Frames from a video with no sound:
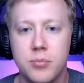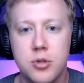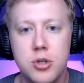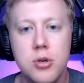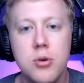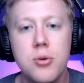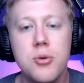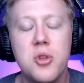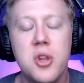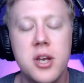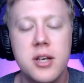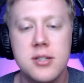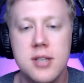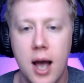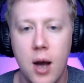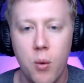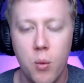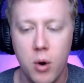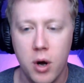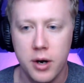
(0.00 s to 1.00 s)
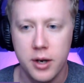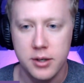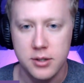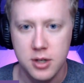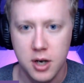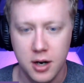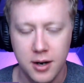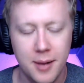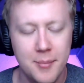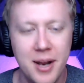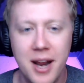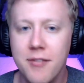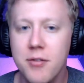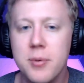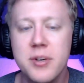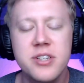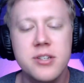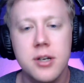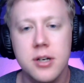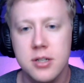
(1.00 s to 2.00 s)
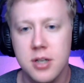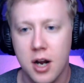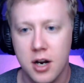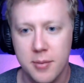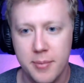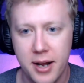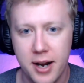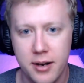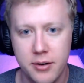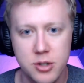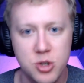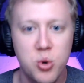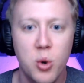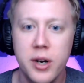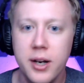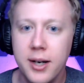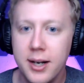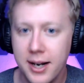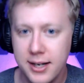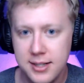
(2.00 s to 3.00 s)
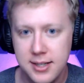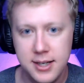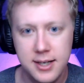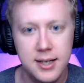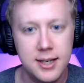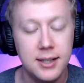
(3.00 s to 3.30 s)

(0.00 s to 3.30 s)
two things I want to talk. I mean, everybody's going to talk about how in 2019,